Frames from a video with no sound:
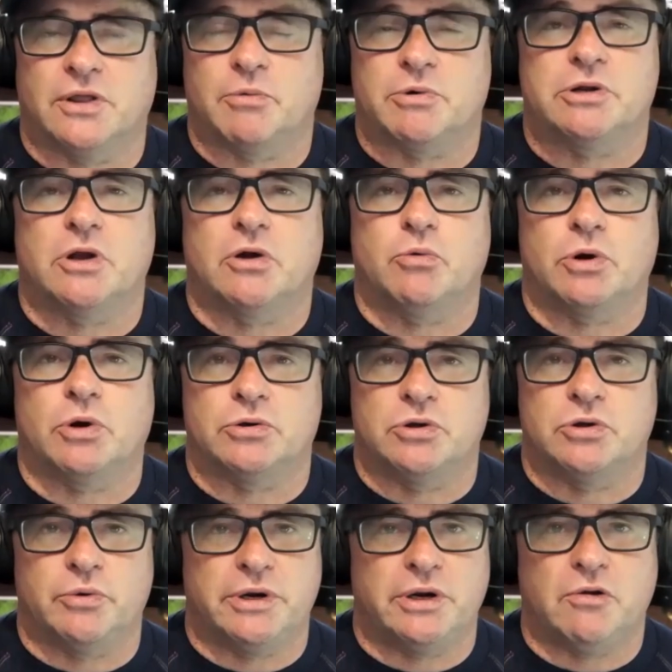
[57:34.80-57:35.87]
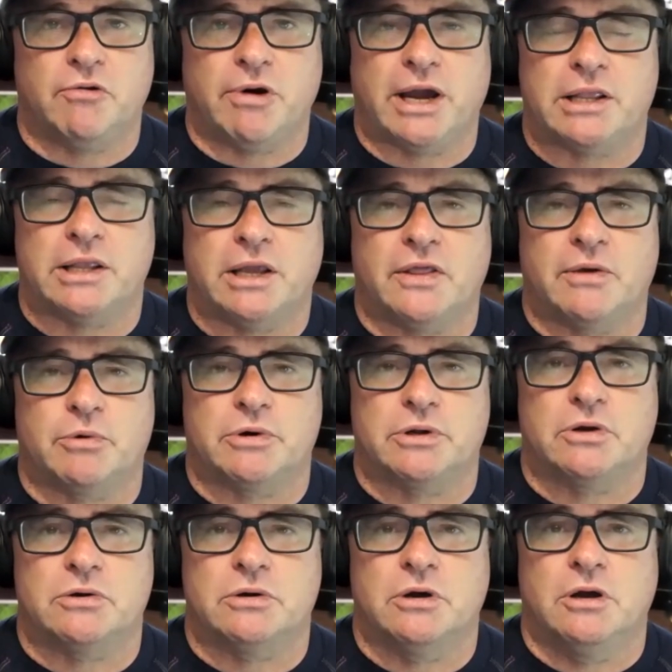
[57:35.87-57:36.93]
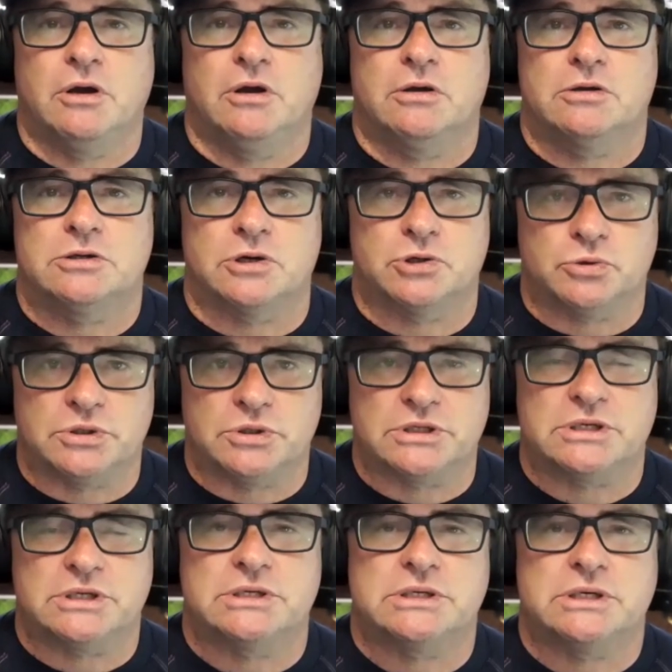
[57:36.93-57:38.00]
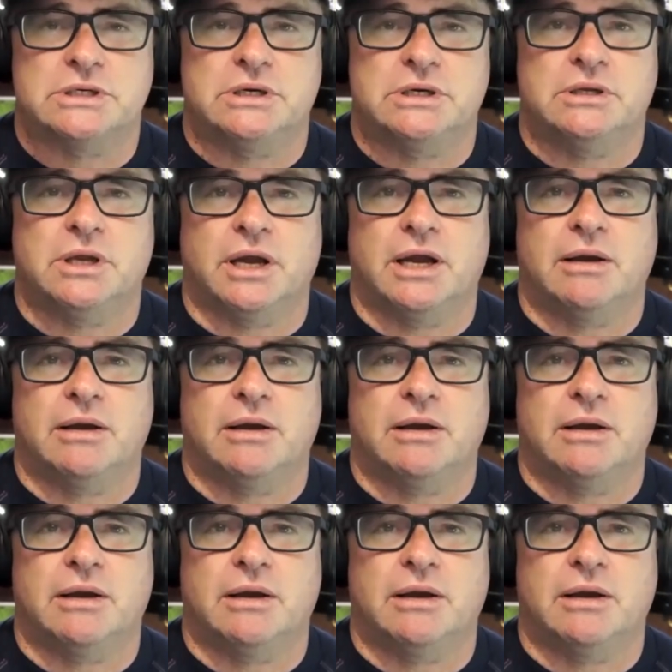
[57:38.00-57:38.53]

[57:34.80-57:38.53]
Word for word: want to know what you're doing in your act now. They want to know social distancing.